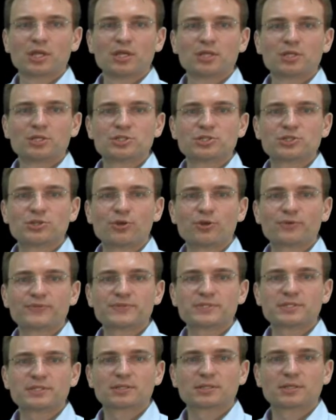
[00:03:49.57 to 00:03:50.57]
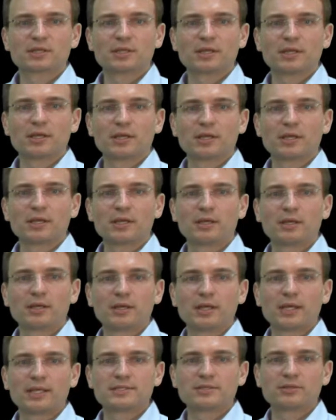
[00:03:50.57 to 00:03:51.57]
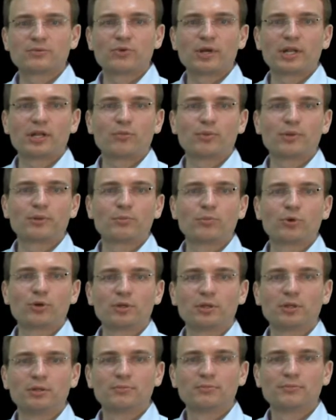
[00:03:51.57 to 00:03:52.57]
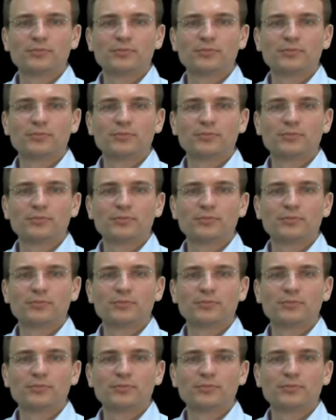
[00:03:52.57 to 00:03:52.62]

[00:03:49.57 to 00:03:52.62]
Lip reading: serves as a relevant model.